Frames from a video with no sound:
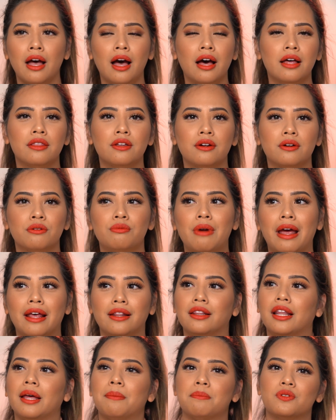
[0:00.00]
other
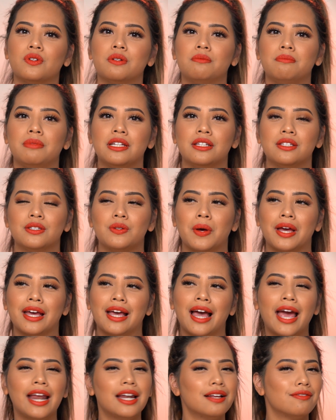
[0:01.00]
red lips would be. So I
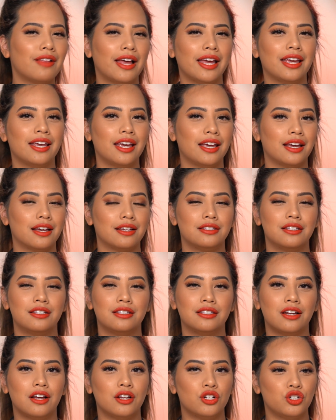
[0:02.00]
kind of like it because
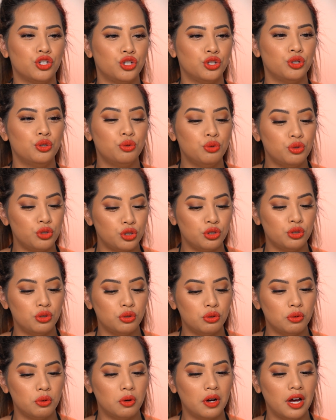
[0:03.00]
it's not
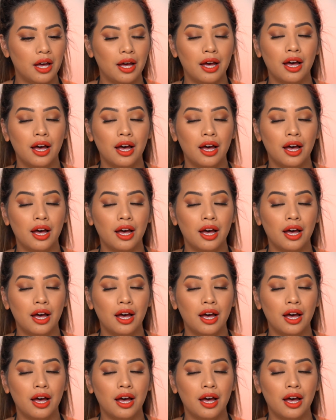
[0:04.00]
too